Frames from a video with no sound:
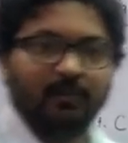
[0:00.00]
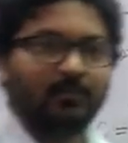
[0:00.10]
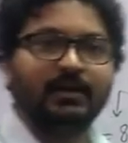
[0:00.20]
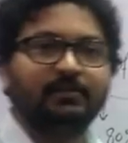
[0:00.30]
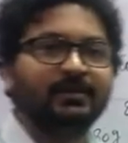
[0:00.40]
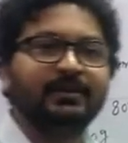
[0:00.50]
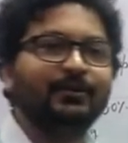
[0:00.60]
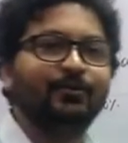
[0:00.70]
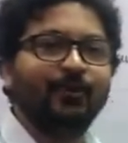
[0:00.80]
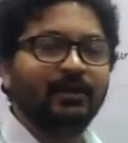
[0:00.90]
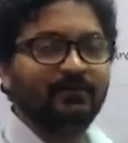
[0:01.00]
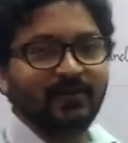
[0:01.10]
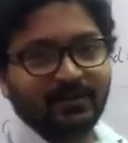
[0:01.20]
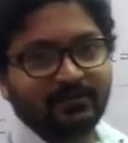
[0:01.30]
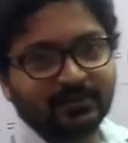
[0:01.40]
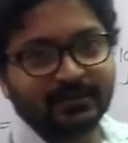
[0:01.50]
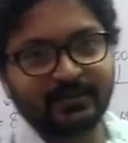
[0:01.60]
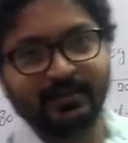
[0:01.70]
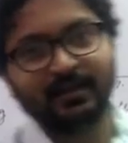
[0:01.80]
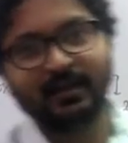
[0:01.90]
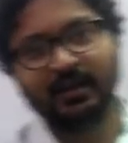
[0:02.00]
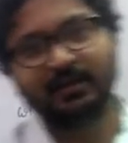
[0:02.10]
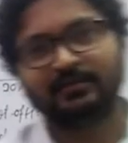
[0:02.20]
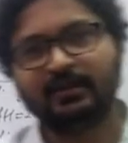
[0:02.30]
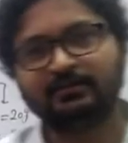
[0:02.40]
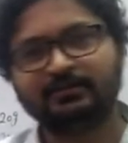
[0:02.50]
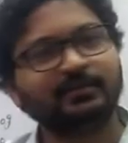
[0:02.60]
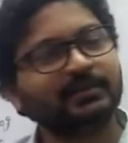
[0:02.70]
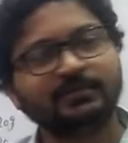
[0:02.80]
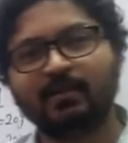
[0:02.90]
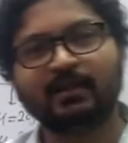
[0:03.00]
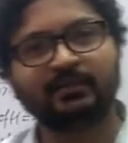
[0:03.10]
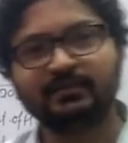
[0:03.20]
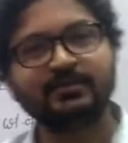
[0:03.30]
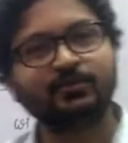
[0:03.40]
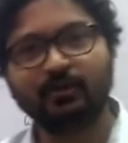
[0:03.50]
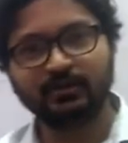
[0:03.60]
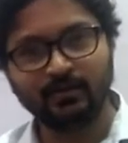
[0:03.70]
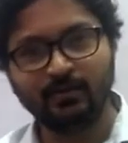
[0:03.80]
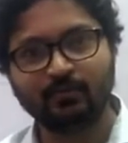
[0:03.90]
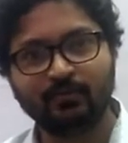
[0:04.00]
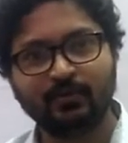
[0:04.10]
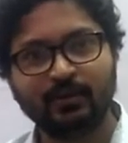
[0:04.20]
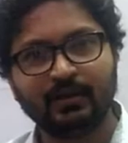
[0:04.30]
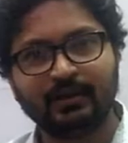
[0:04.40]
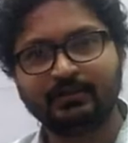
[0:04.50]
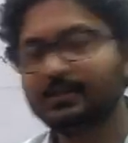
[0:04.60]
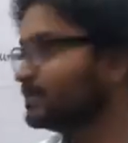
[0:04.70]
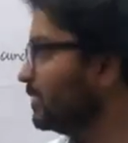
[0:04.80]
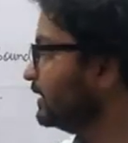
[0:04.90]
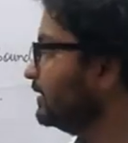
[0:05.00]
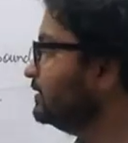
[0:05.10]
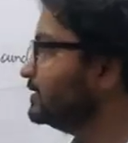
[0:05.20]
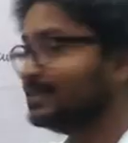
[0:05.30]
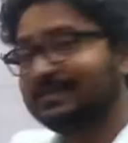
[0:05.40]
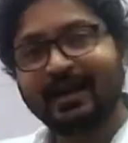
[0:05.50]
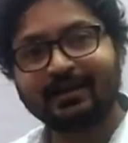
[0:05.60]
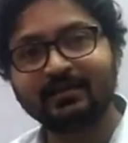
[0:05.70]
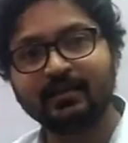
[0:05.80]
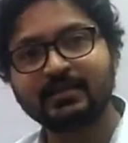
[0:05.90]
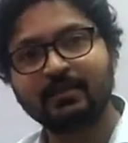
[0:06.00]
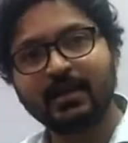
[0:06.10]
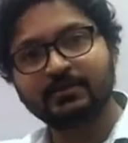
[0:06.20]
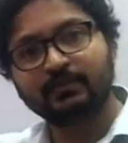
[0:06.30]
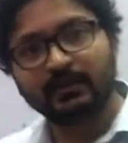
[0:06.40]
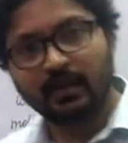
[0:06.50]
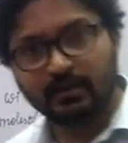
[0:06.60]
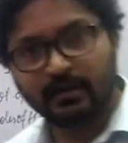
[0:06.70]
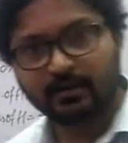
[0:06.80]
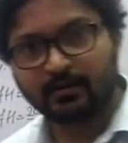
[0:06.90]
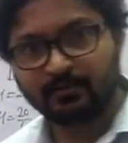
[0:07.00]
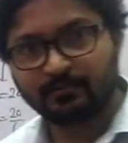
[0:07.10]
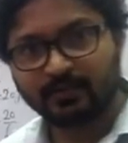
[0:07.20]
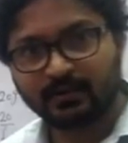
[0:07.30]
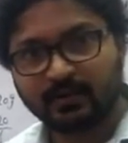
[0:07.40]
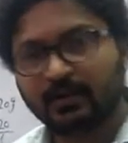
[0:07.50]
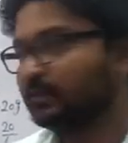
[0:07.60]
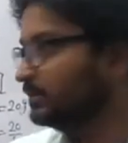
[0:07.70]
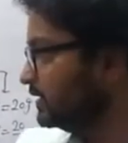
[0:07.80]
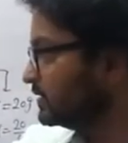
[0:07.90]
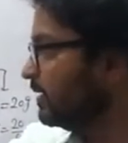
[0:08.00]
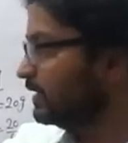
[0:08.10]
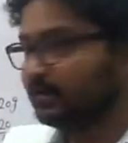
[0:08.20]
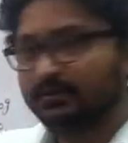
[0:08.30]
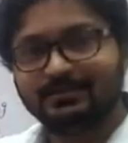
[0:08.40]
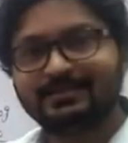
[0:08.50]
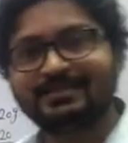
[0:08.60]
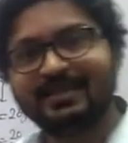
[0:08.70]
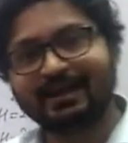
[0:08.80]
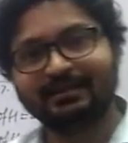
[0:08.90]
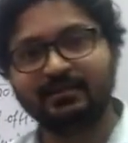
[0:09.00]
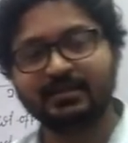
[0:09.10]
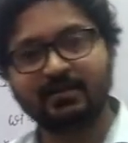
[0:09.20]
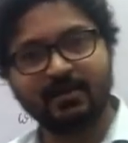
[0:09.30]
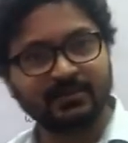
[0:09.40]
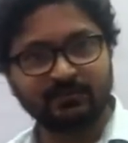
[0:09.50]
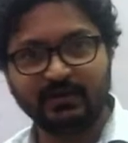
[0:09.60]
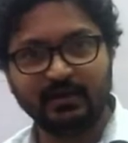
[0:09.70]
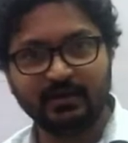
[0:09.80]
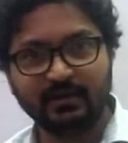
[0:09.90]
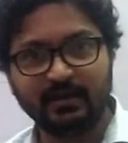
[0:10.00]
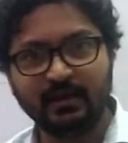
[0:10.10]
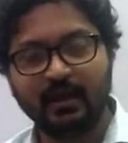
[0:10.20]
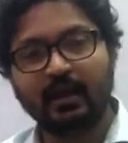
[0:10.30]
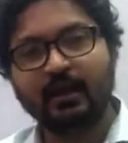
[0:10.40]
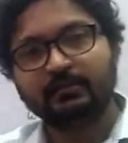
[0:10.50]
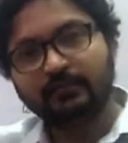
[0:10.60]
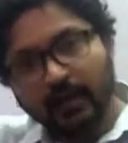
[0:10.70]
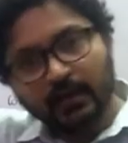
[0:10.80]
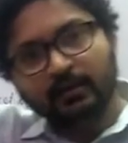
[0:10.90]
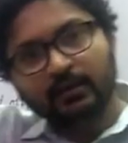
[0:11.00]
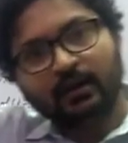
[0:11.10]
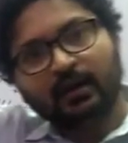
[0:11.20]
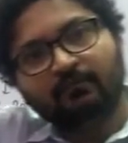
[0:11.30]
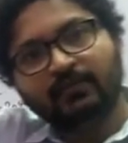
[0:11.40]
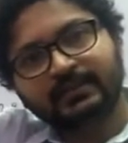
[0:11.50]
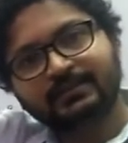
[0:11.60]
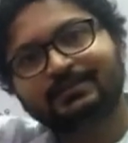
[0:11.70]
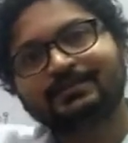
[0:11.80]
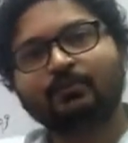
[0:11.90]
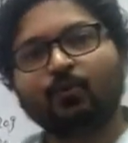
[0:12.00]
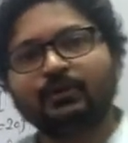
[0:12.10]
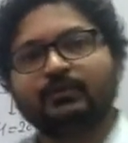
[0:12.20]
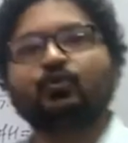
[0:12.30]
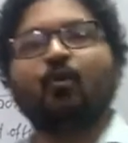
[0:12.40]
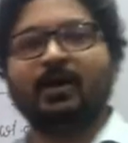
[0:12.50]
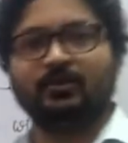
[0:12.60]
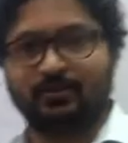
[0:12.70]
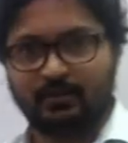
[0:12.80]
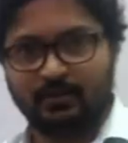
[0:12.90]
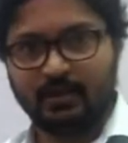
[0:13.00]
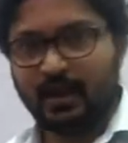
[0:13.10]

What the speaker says: But let me tell you one very interesting thing, that this method is not new. This method is exactly the same as we did earlier. This method is exactly the same as we did earlier. There we wrote so much.